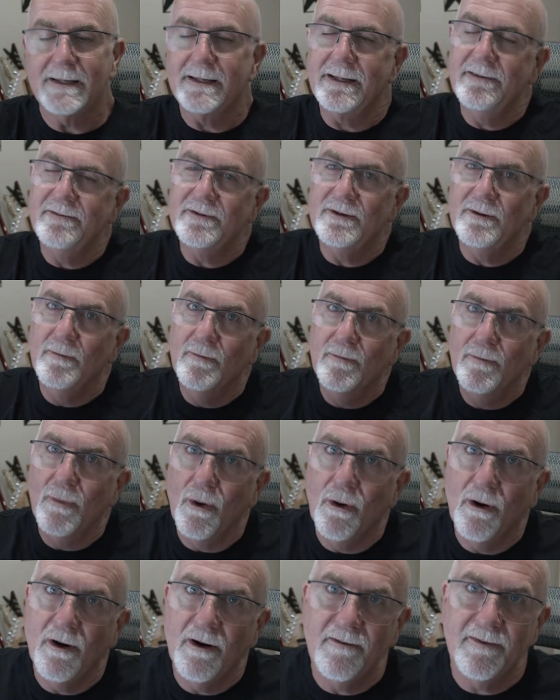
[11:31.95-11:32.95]
gives you
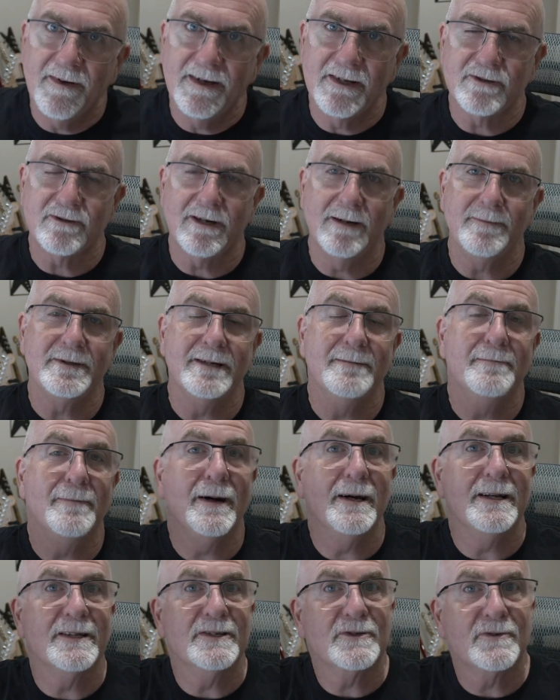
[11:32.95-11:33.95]
more of a description
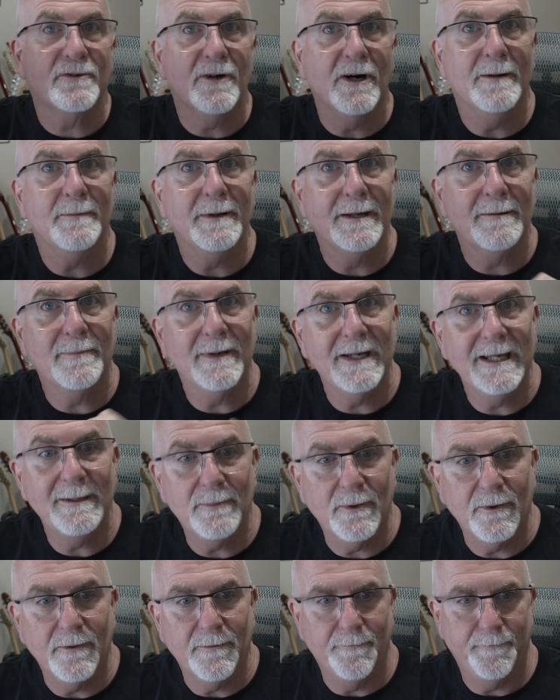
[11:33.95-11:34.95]
by describing
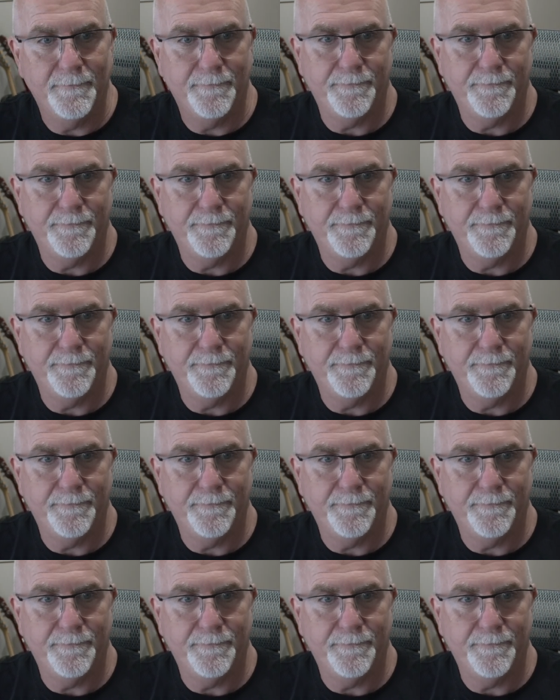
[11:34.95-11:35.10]
people.